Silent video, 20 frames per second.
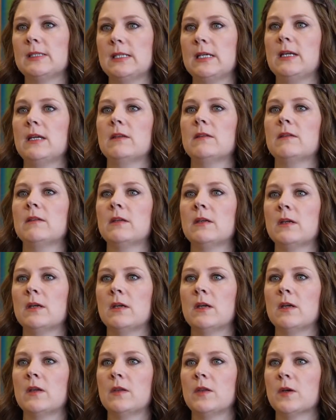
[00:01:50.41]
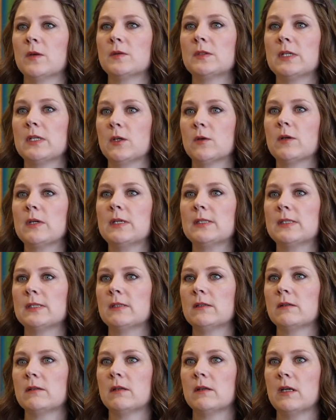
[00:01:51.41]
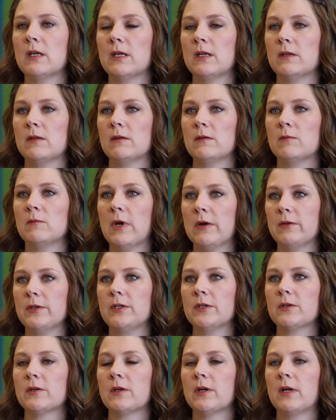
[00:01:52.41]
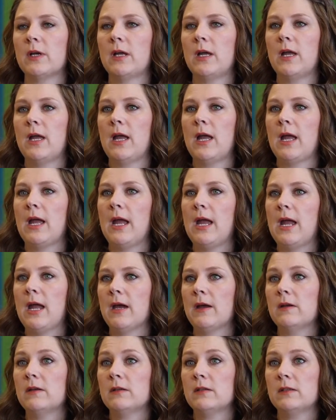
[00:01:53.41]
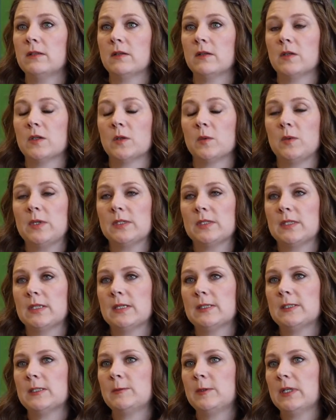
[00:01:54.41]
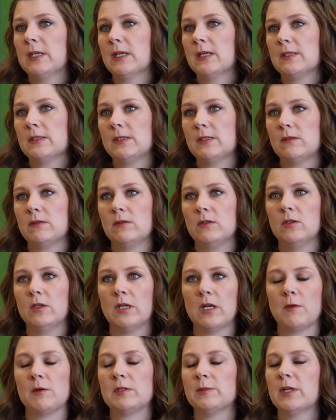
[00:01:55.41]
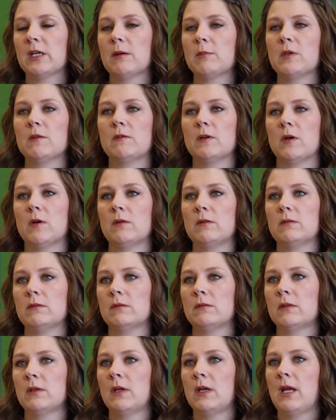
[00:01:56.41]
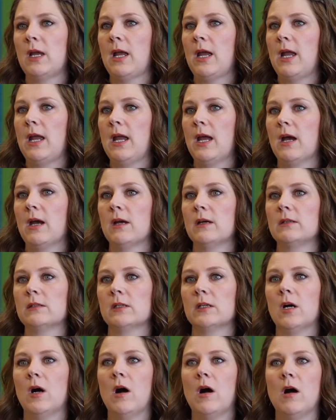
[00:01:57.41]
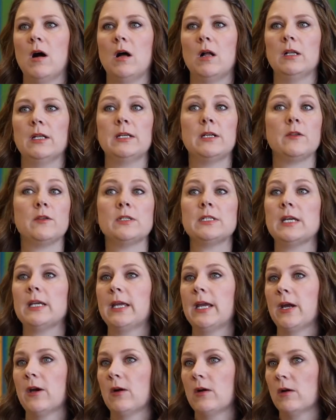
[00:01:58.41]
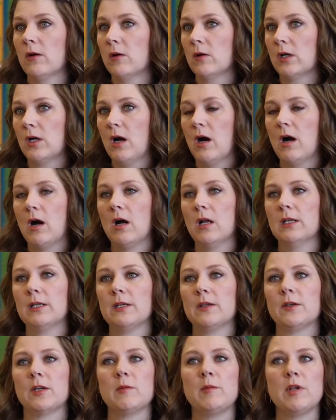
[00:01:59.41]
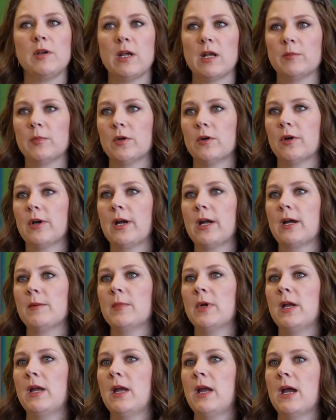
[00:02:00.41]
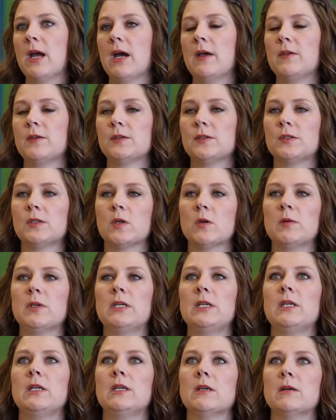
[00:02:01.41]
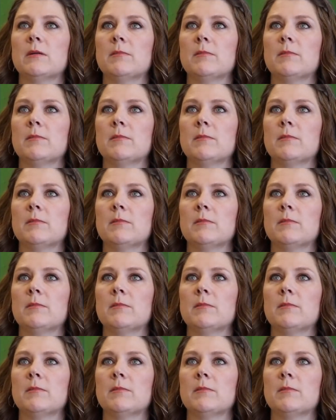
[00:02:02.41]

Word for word: seeing those increase in, in revenue. And the reason is, is because you can always pick up the phone and call another daycare or call another community ed program. And there's so many,